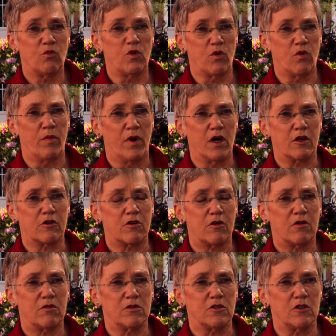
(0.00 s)
We were monitored,
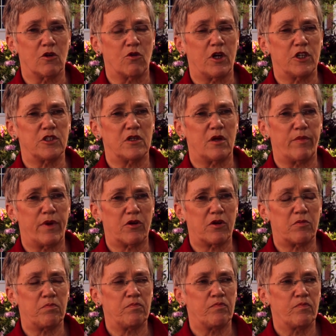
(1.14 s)
there's no question about it
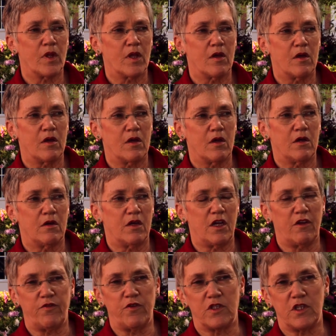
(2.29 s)

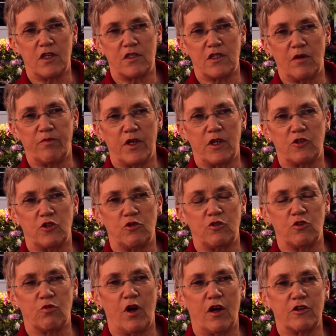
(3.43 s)
if you said something too
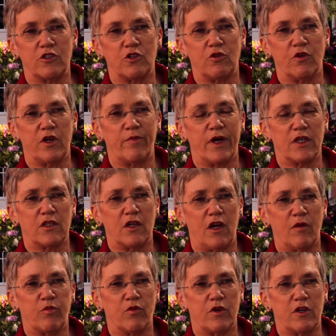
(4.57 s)
derogatory about the
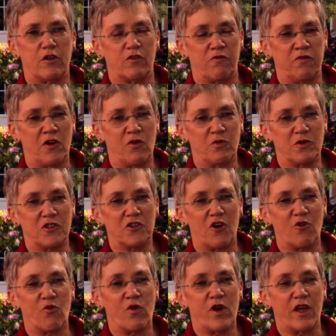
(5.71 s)
operator, the phone would start
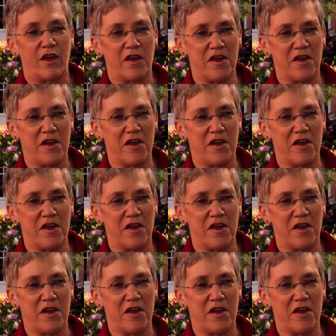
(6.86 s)
ringing.